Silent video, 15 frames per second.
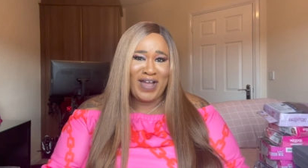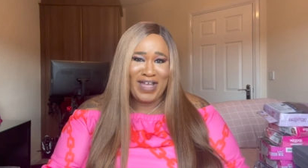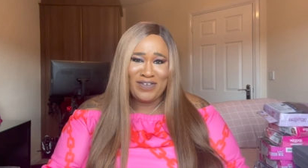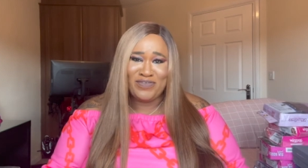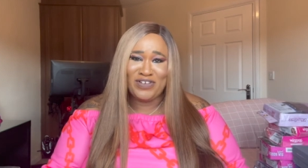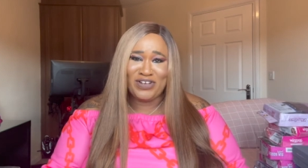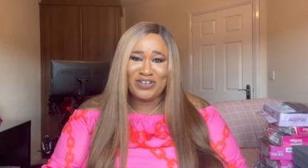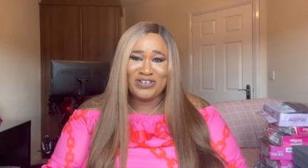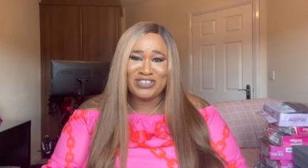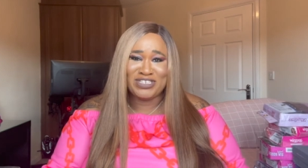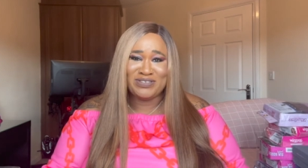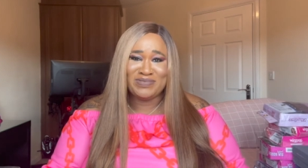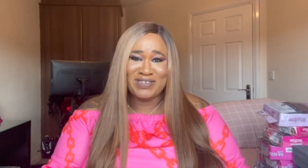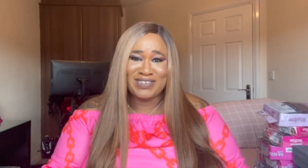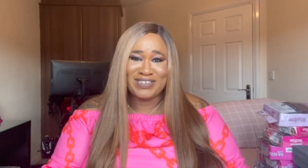favourite
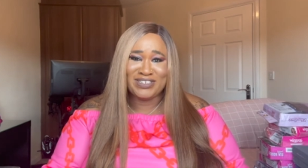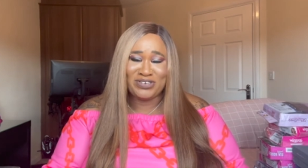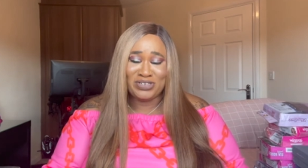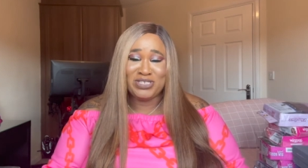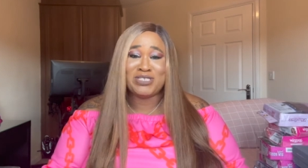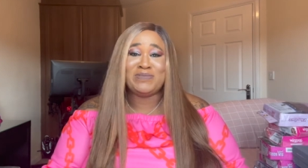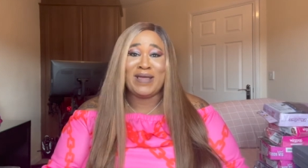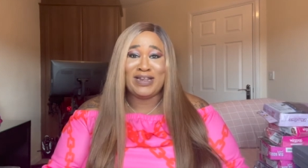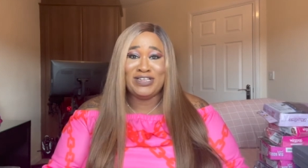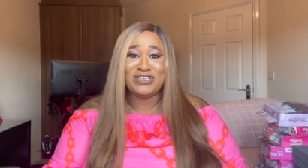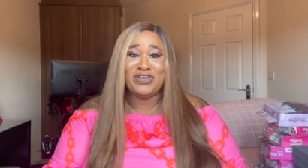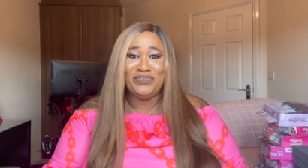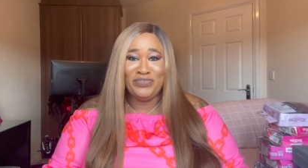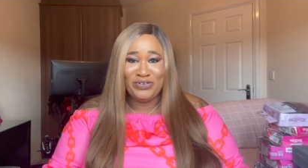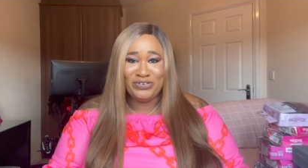customers because I spend
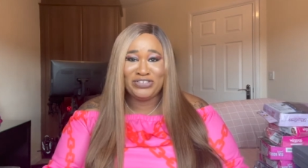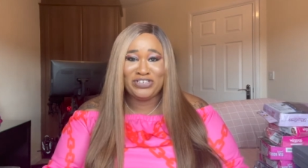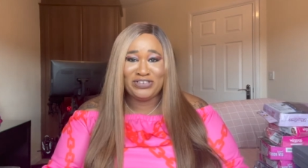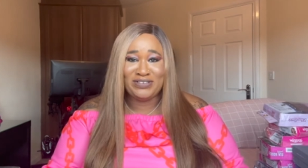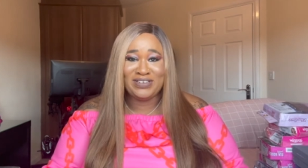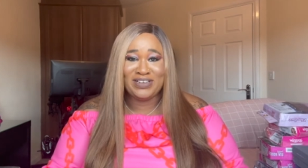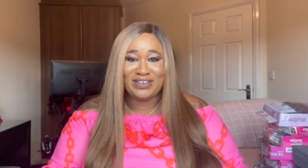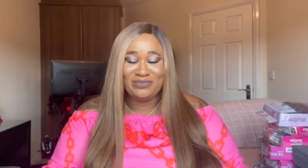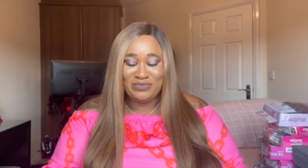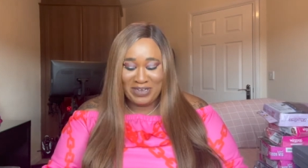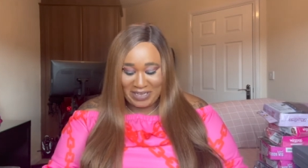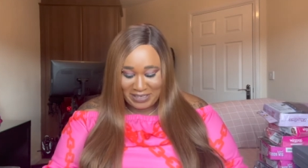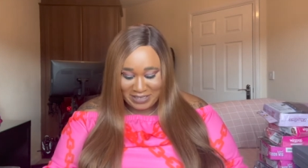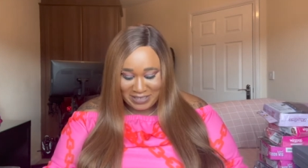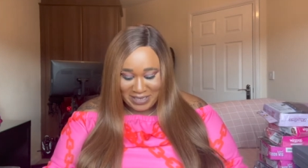a fortune on
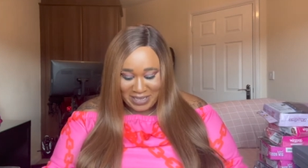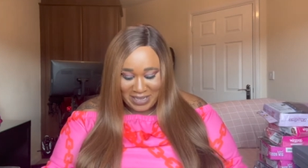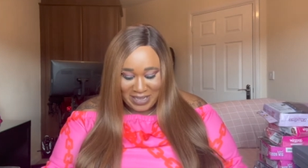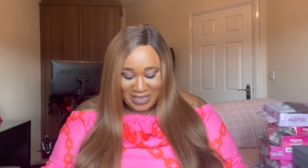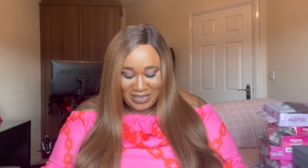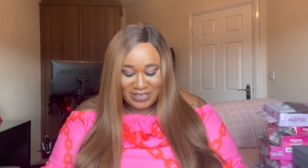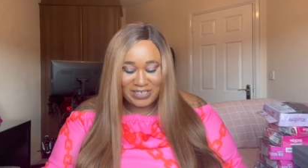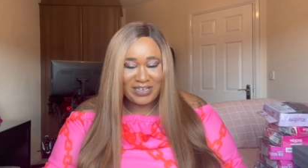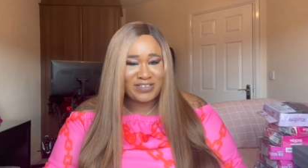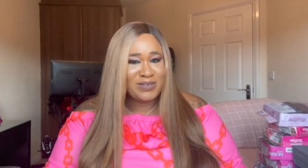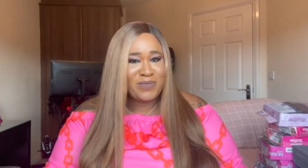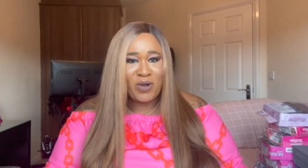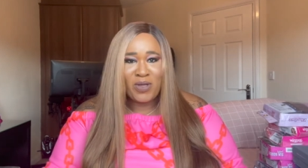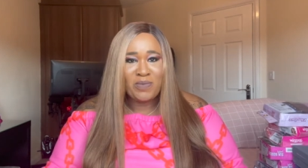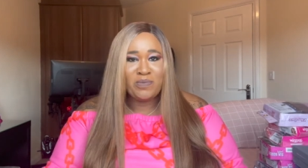wigs because I have to
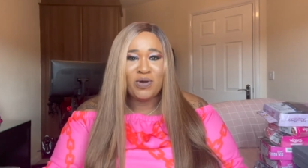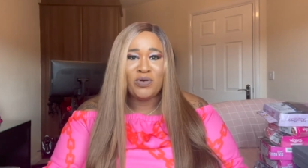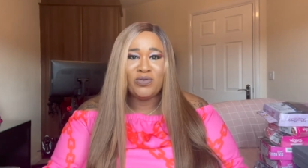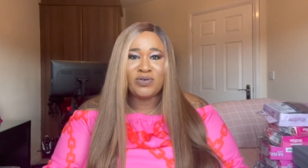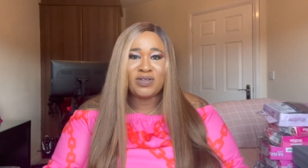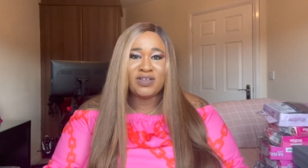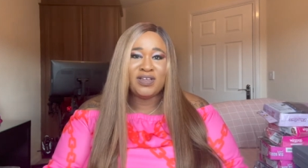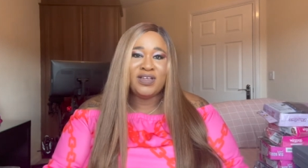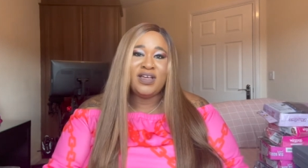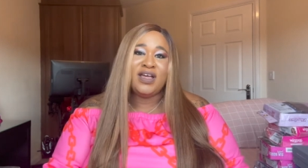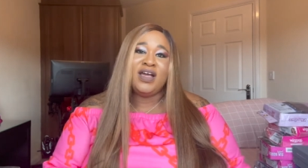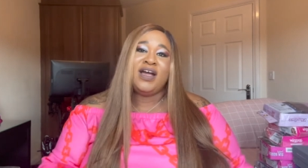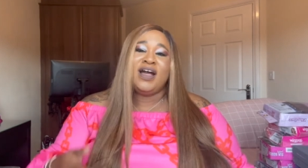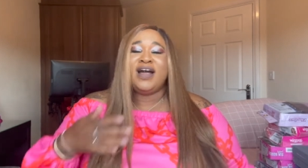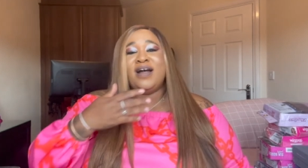buy in bulk.
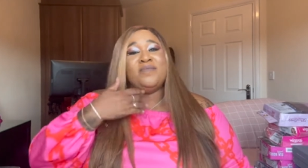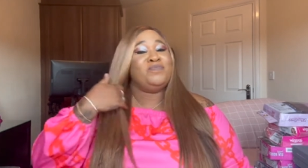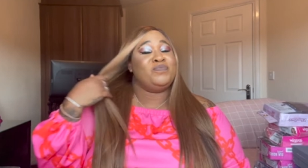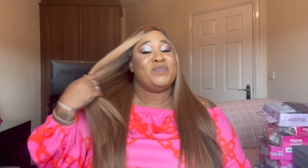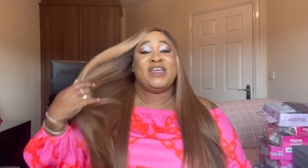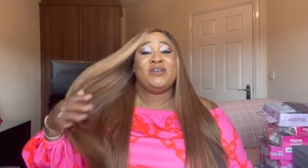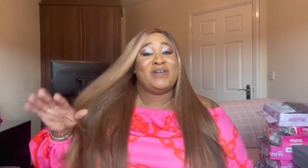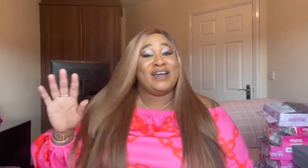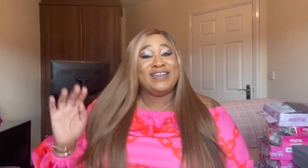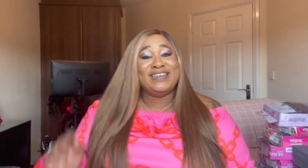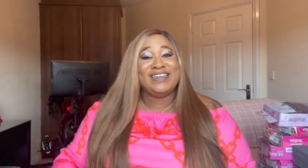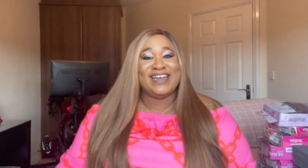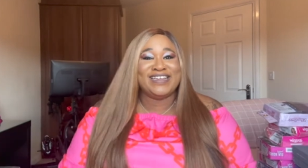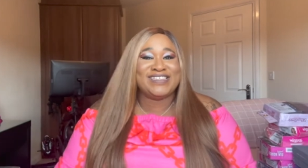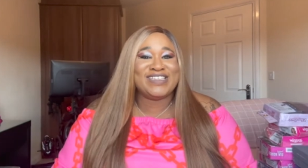Um, anyway,
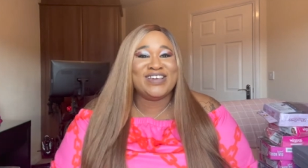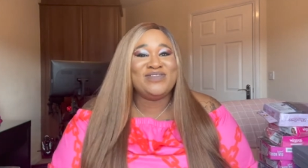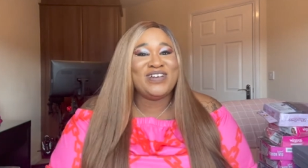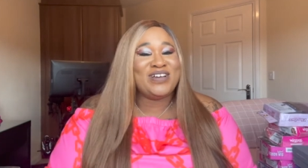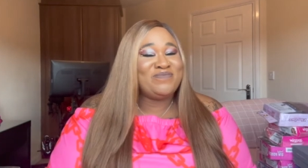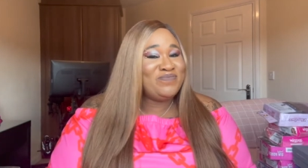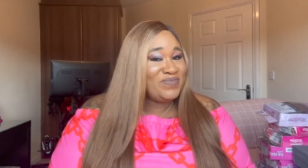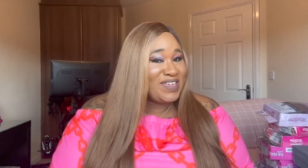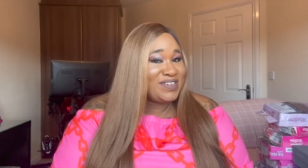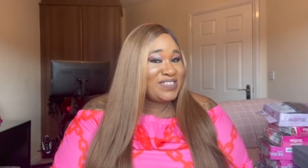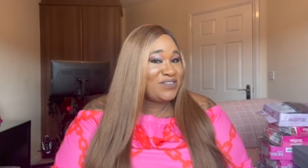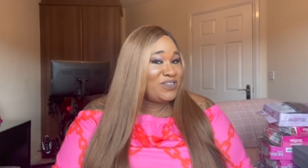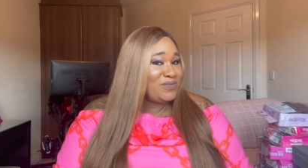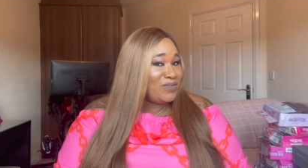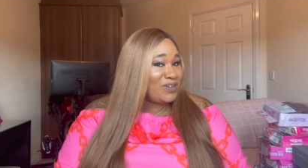yeah, so um, yeah,
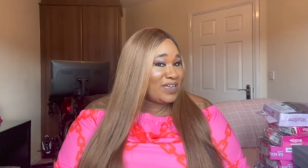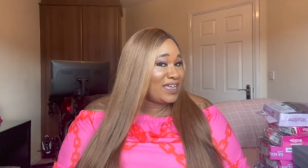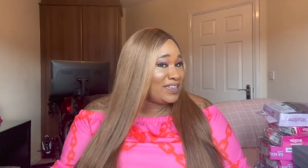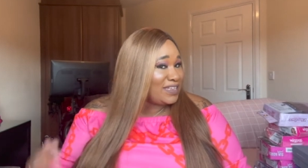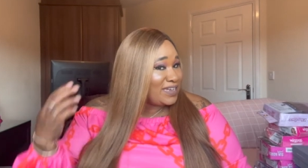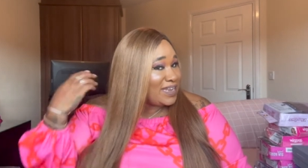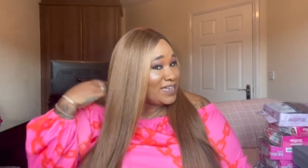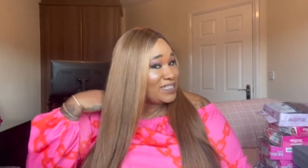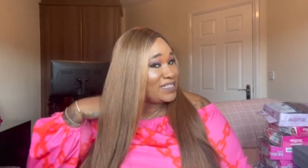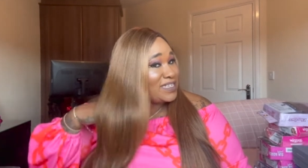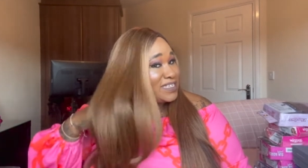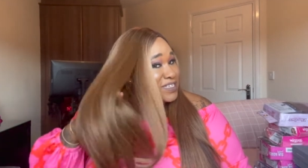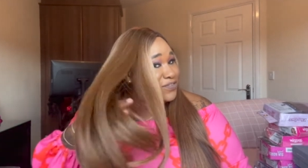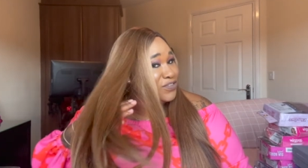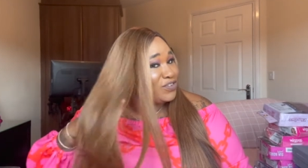definitely might get the, the
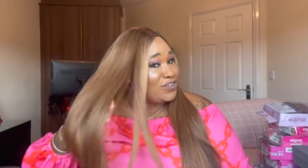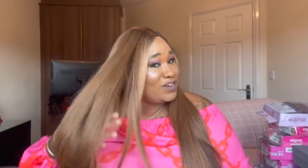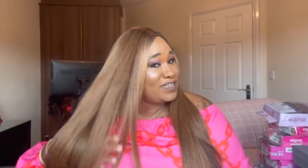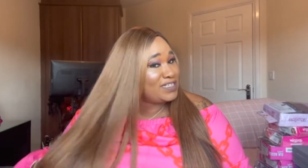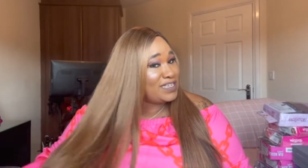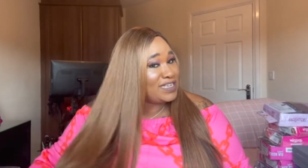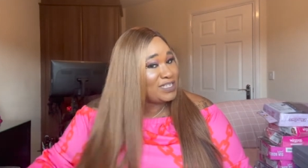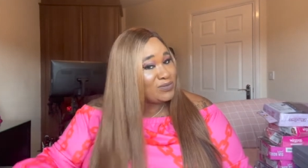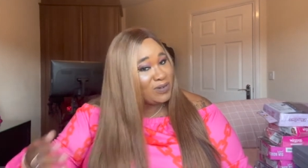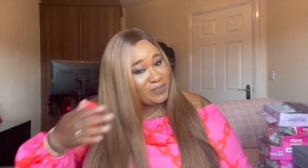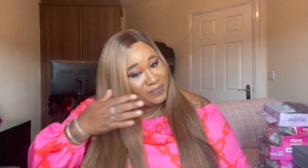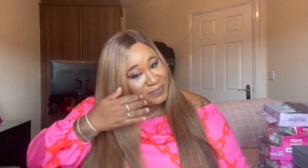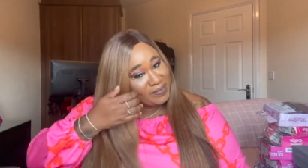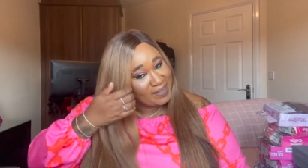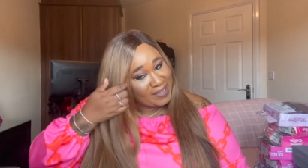different colour to this
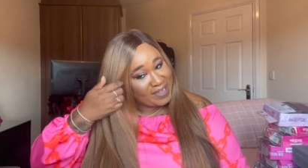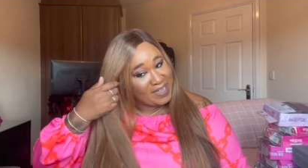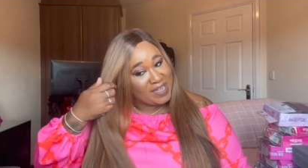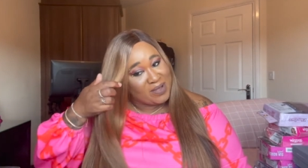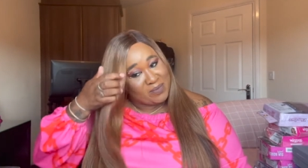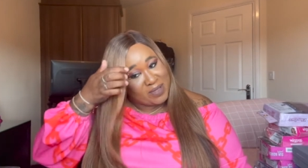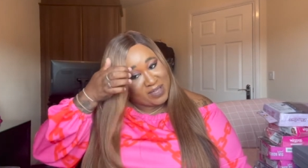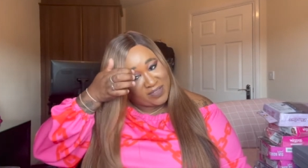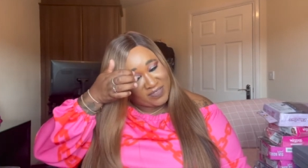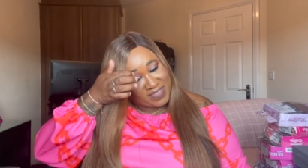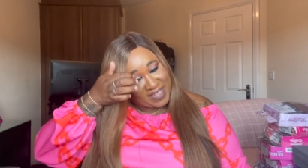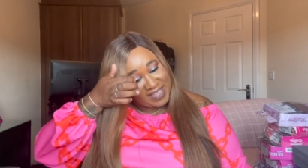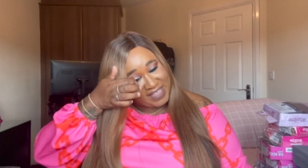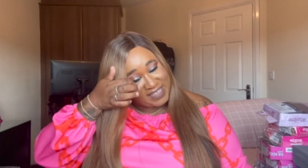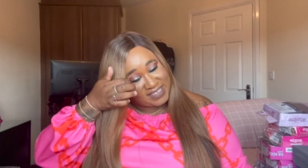one. But
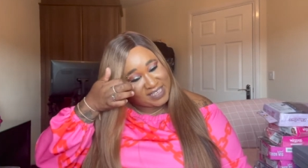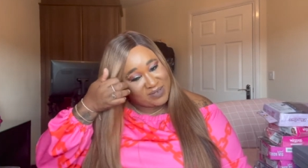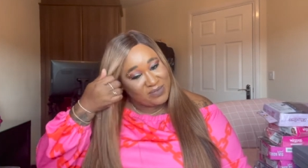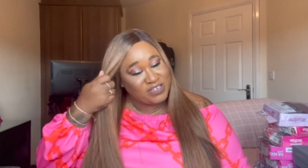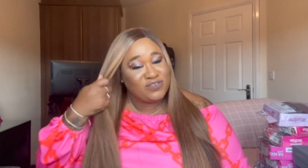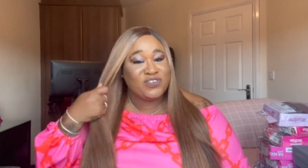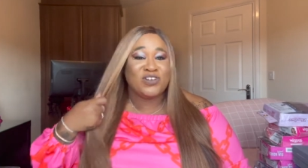thank you so much for